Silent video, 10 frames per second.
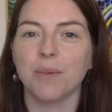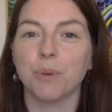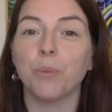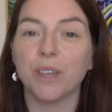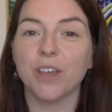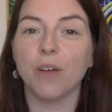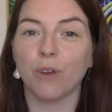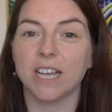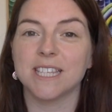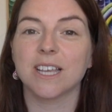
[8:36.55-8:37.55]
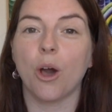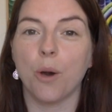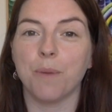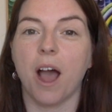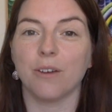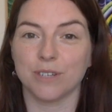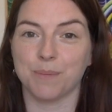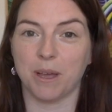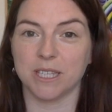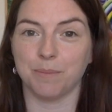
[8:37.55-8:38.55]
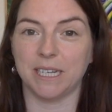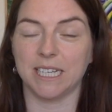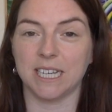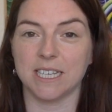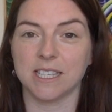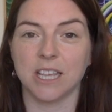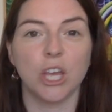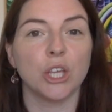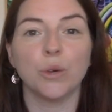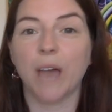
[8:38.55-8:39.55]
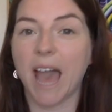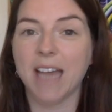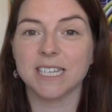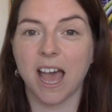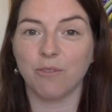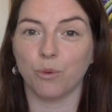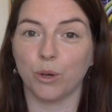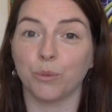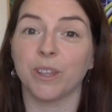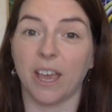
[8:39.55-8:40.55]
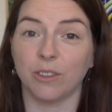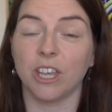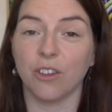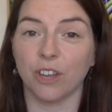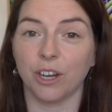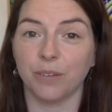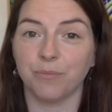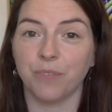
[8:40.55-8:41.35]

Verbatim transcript: But with our rights come our responsibilities. You can't have one without the other.